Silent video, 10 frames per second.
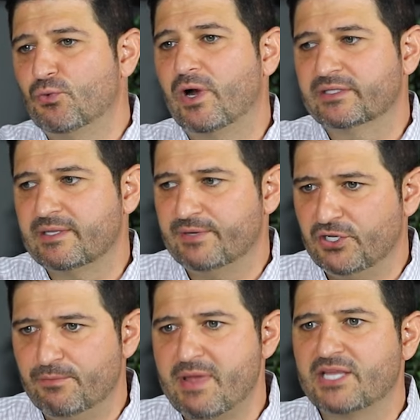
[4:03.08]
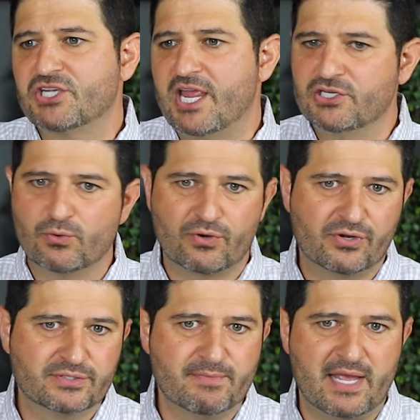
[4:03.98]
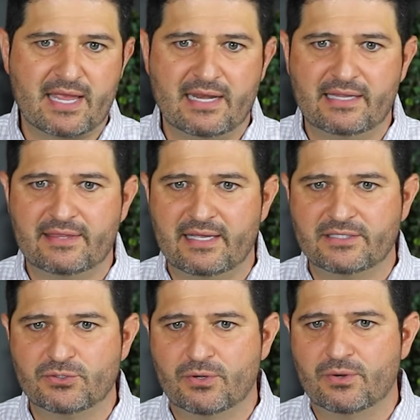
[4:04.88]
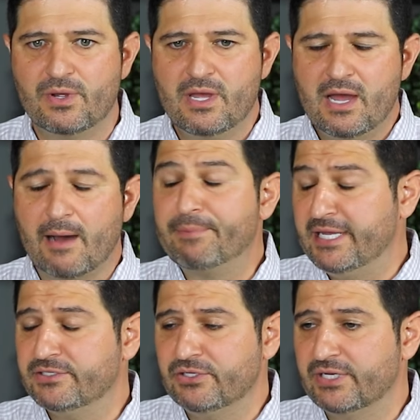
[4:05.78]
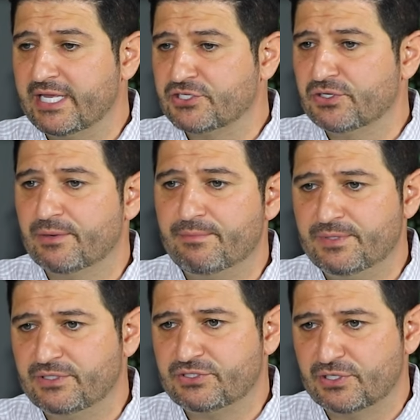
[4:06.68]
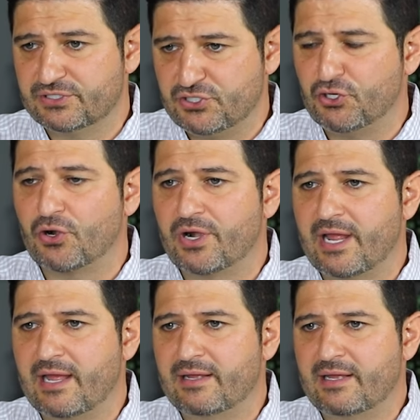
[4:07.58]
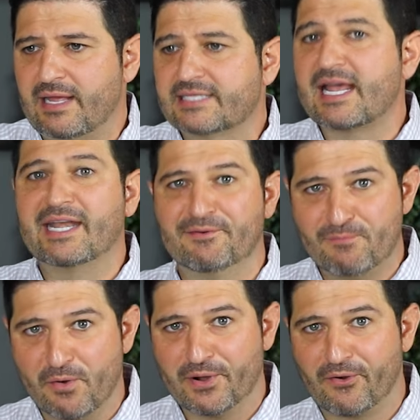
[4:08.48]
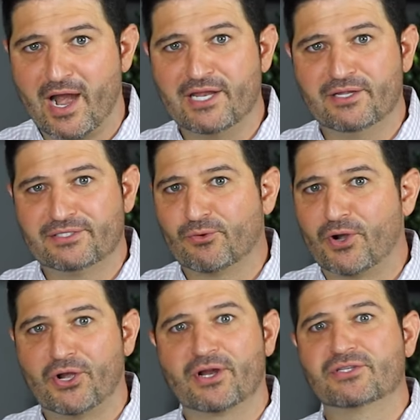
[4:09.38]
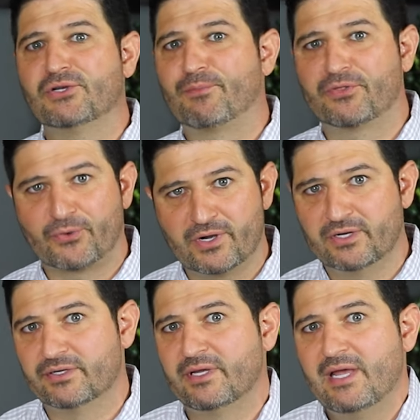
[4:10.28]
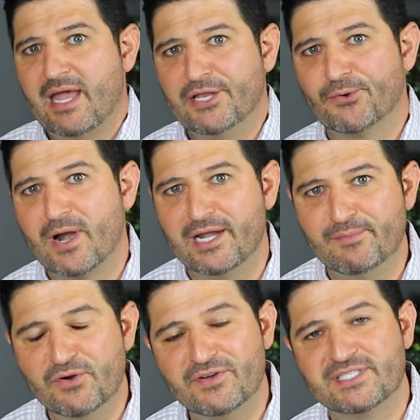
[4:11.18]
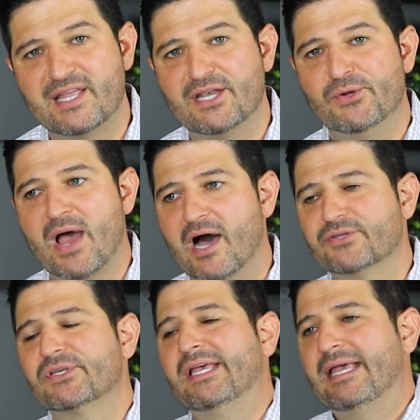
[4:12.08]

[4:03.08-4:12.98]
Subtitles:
you want them to do, make change orders, make anything to appease you, to get you to your excited moment, right? So where you're super thrilled and you're ready to move into that new house.